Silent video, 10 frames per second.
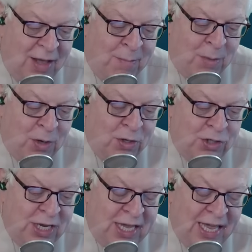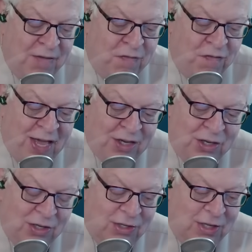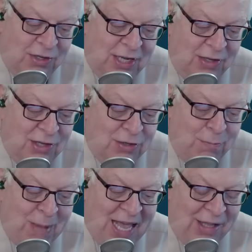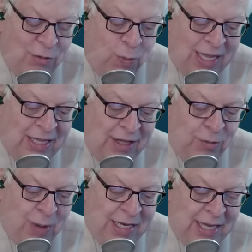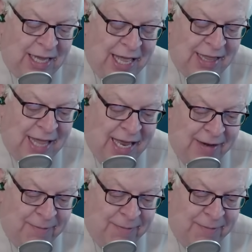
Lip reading: Emerging Infectious Diseases, May 2020. Get that?